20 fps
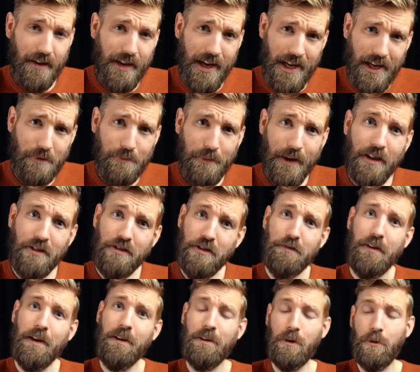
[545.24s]
And it makes a
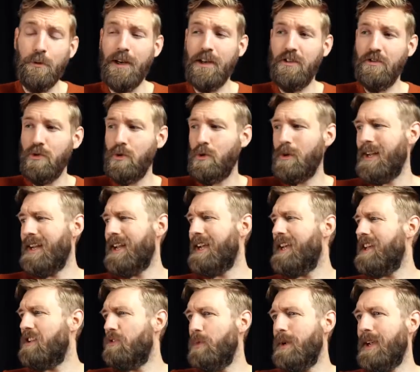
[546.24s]
very rich chord. And I
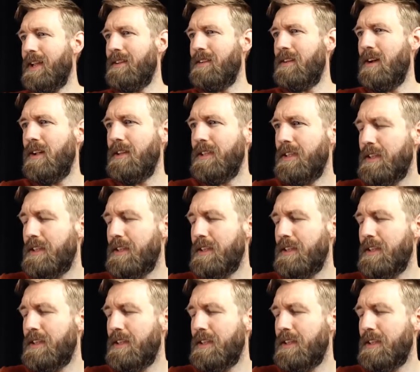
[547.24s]
guess we can call